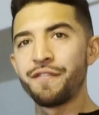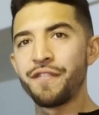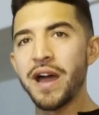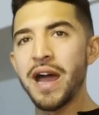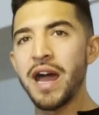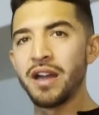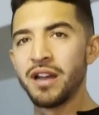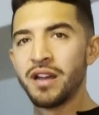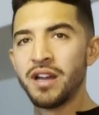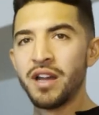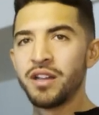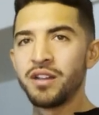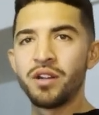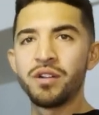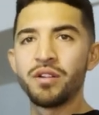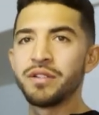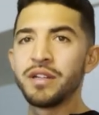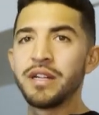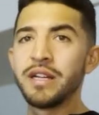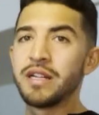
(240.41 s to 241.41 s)
of fat you
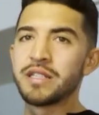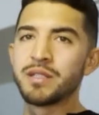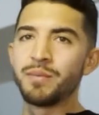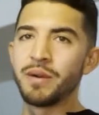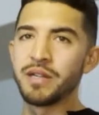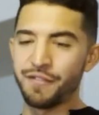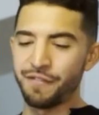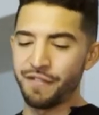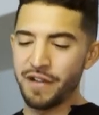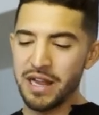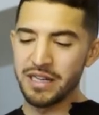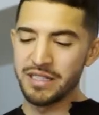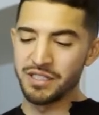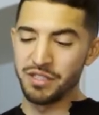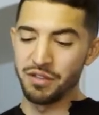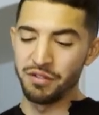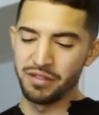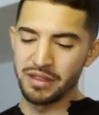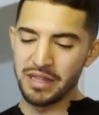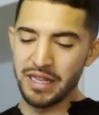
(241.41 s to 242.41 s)
don't need as much fat as
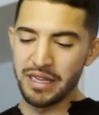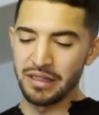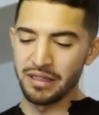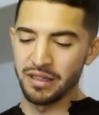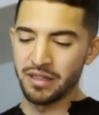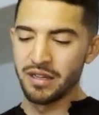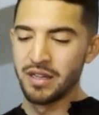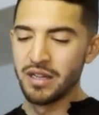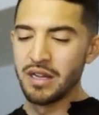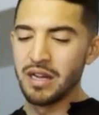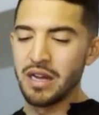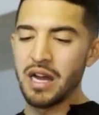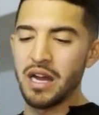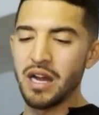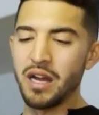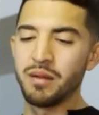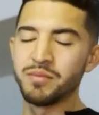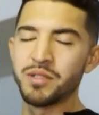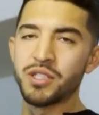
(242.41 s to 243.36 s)
you think um,